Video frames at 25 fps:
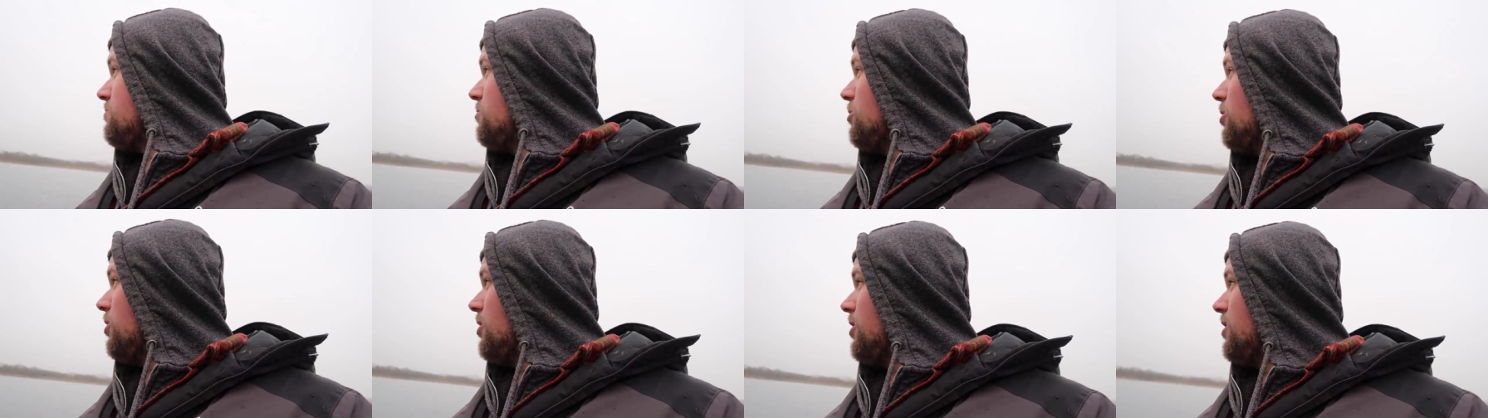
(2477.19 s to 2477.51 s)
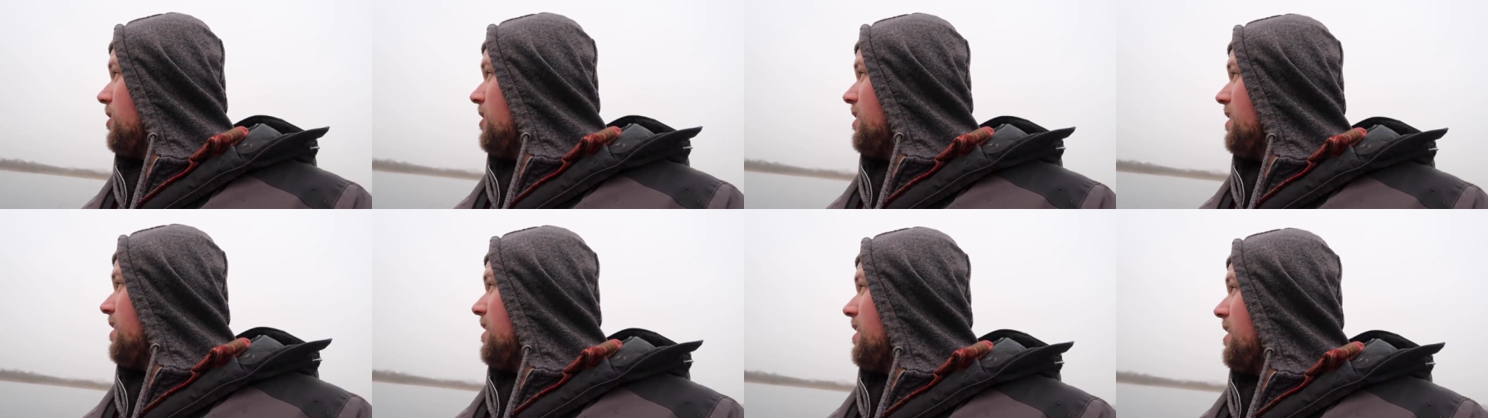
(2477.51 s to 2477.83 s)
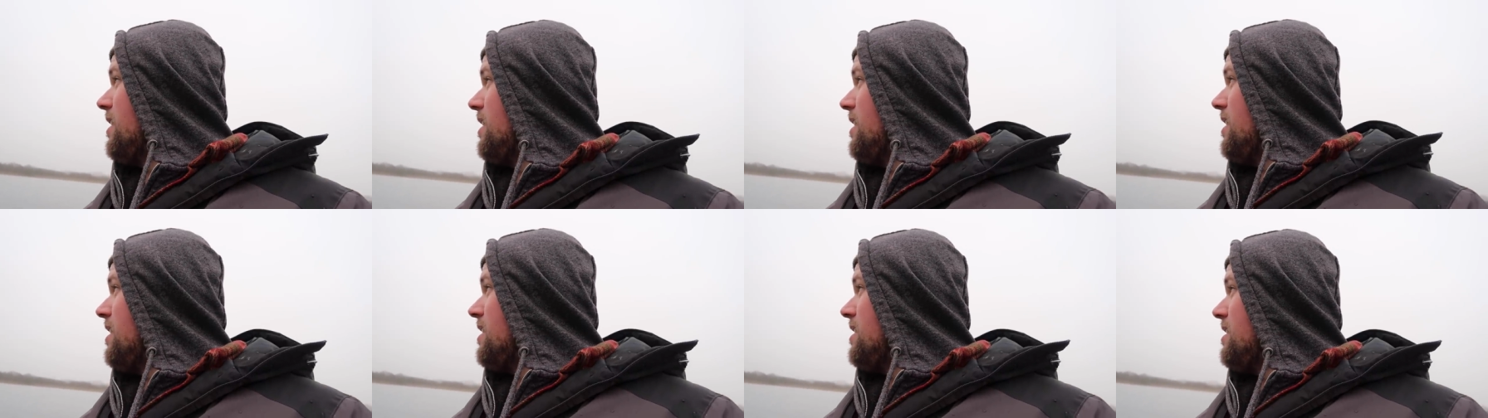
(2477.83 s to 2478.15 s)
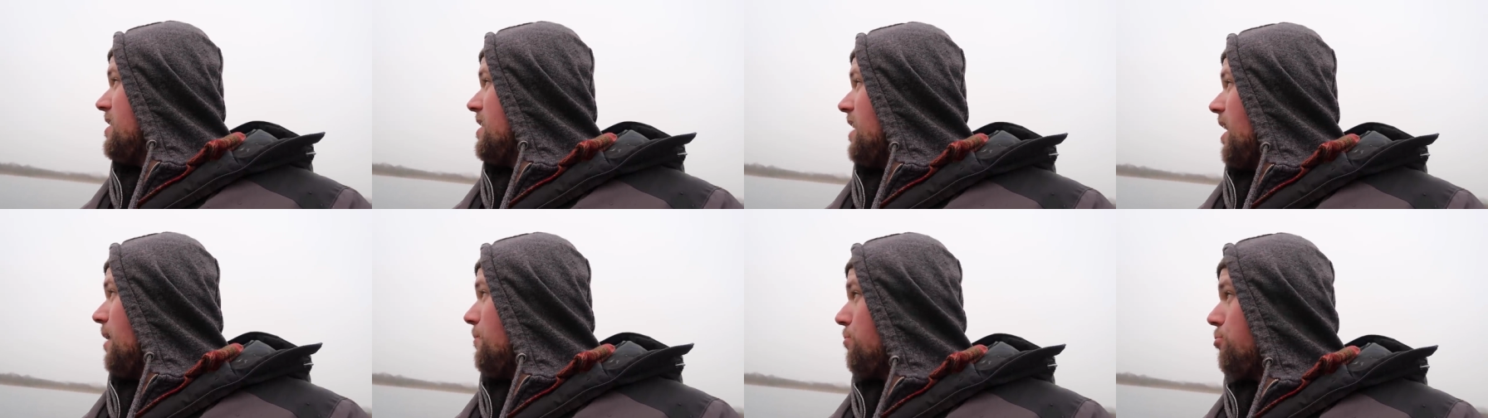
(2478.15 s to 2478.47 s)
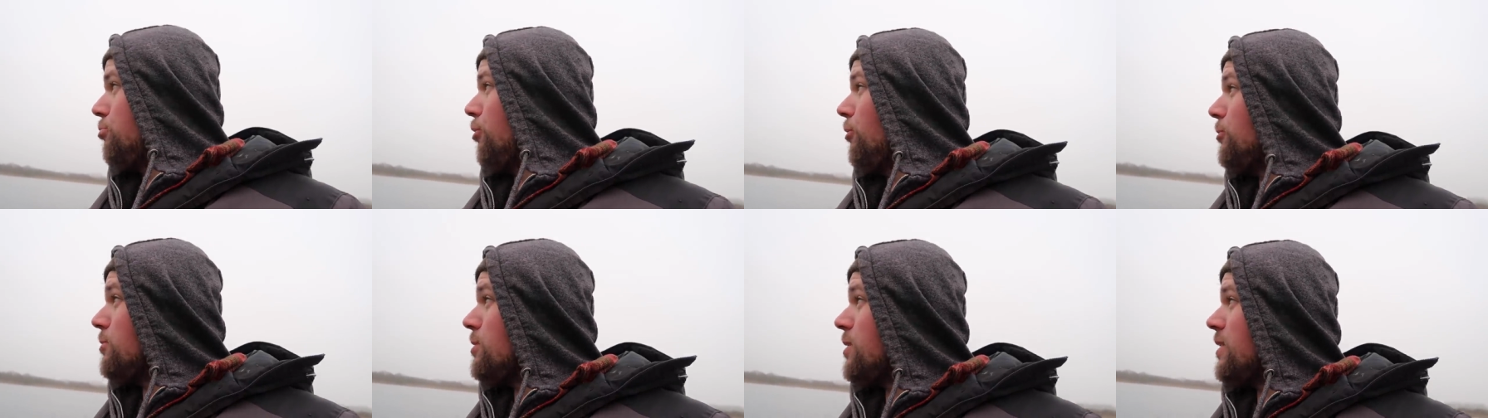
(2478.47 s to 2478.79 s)
But I
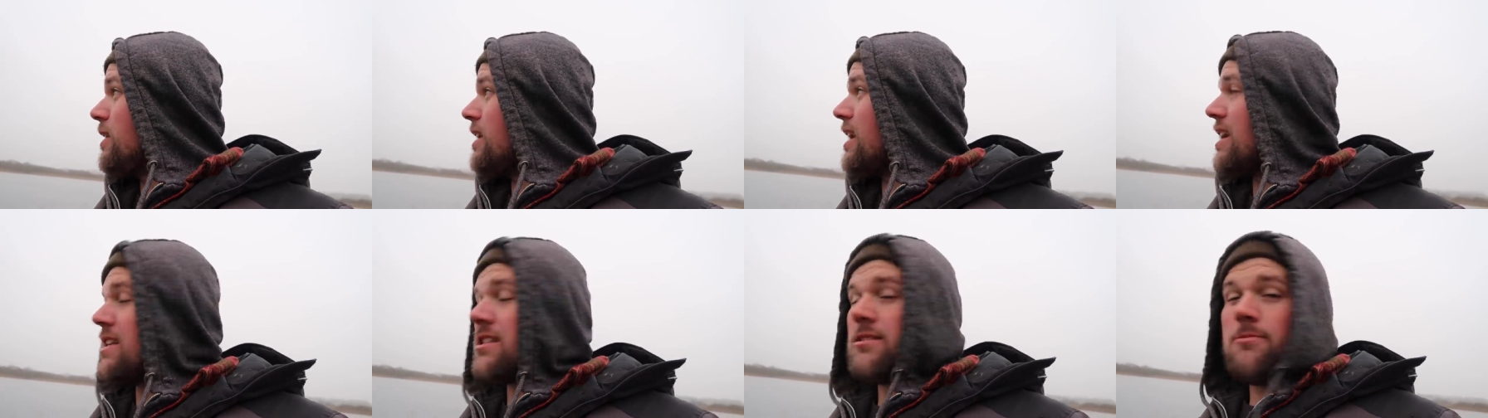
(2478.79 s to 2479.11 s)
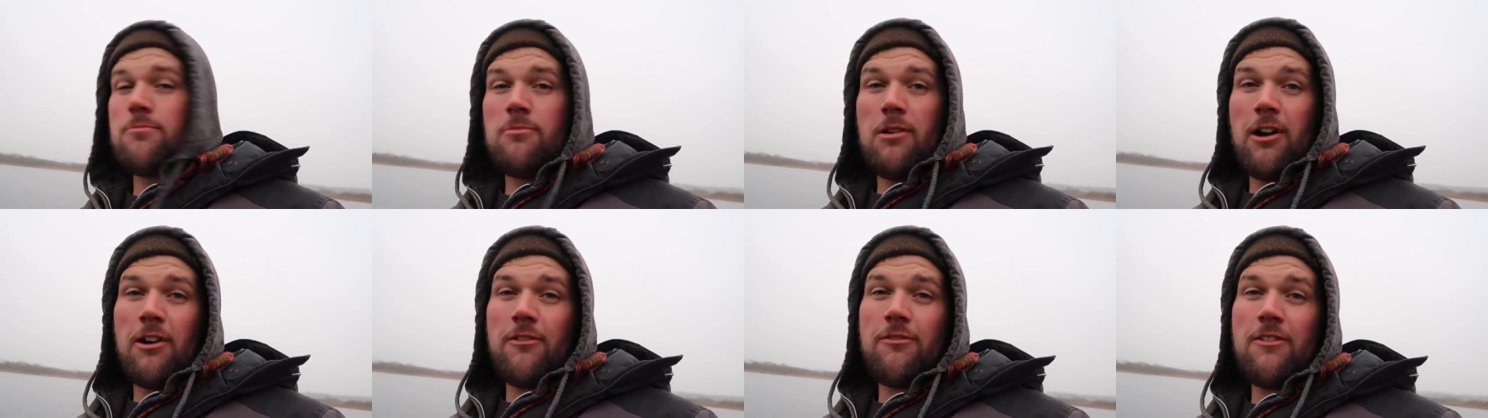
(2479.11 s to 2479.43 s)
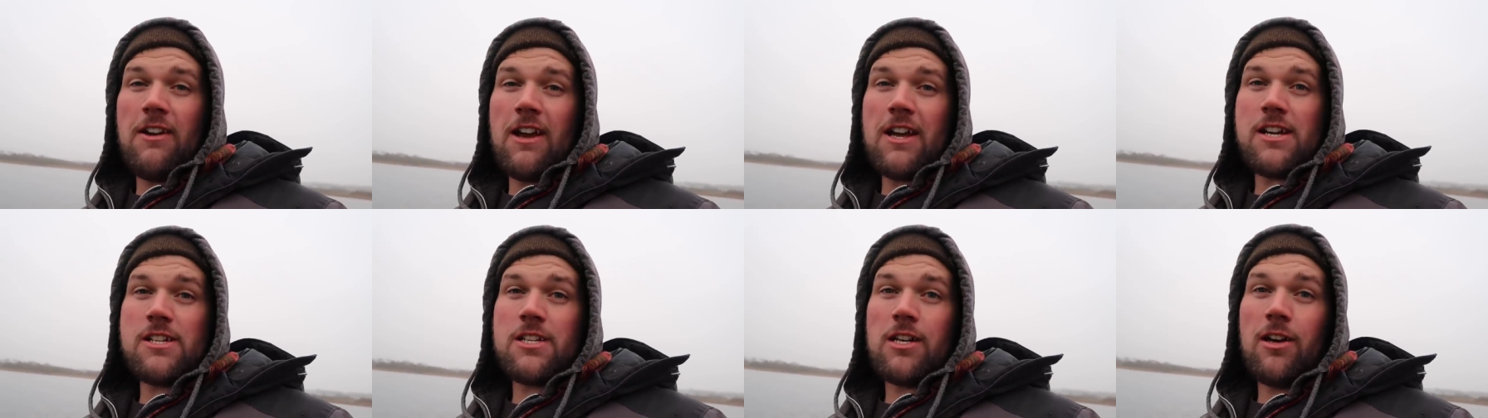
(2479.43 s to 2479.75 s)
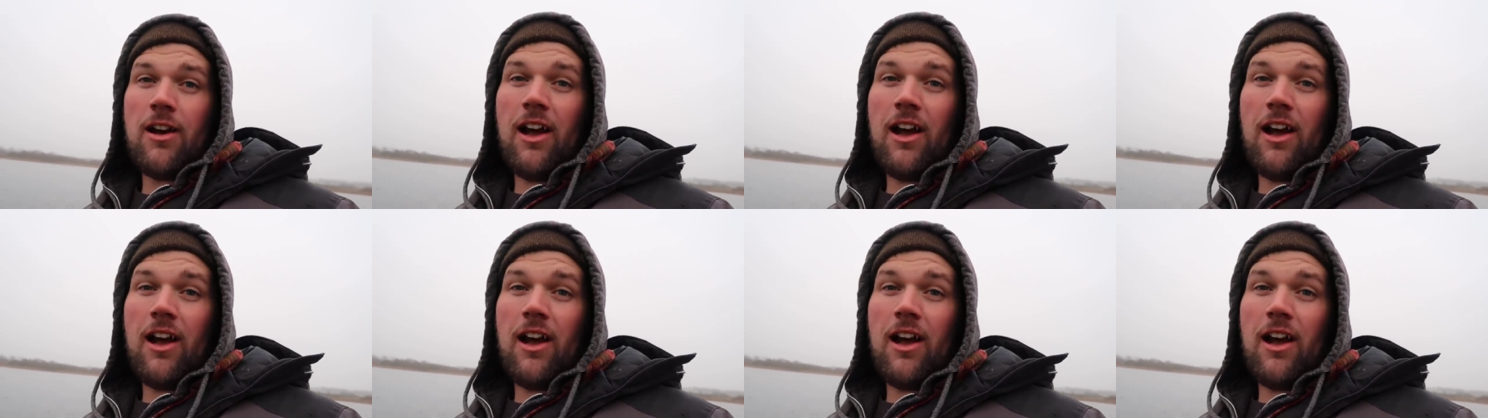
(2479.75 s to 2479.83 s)
probably will get some more fish.